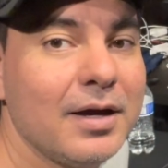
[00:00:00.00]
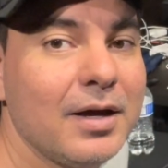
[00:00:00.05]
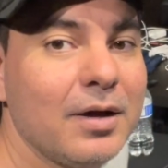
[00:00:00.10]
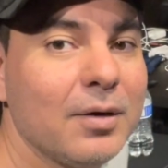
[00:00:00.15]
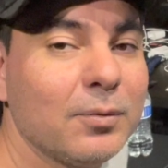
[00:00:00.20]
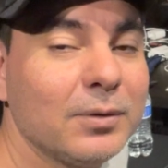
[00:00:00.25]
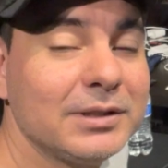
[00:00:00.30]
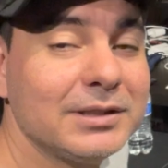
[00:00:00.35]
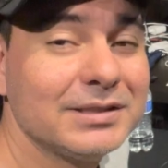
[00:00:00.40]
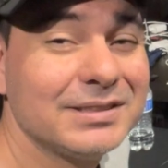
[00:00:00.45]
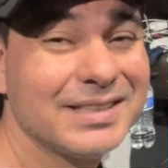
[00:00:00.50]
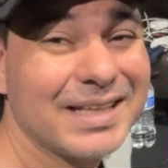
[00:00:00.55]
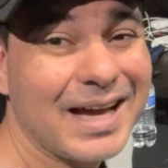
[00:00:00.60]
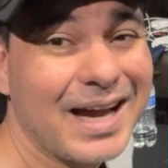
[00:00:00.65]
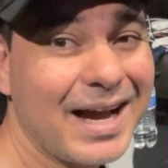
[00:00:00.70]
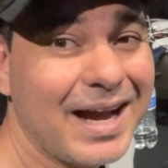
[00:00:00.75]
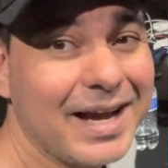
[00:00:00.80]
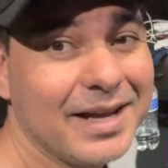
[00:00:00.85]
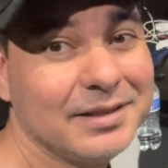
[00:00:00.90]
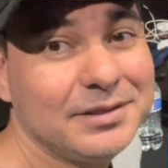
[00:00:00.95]
which is the
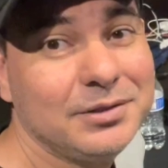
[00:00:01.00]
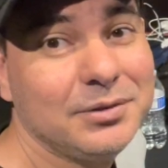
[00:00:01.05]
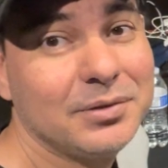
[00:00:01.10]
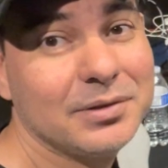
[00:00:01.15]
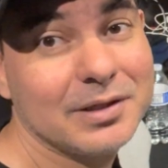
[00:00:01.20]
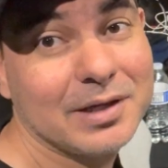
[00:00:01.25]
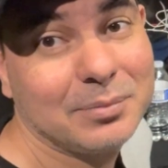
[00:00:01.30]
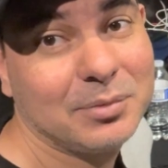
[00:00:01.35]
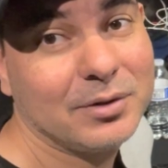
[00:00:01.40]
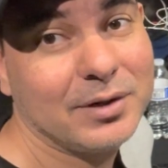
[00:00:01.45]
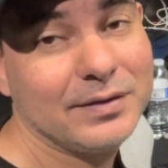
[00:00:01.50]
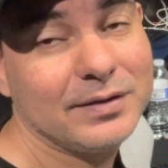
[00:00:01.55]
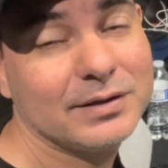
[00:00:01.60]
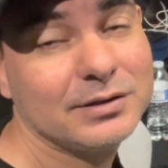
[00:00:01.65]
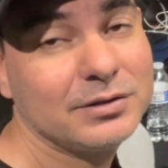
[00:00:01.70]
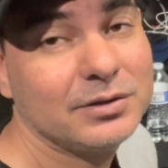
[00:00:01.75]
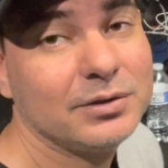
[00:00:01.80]
highest you can upgrade this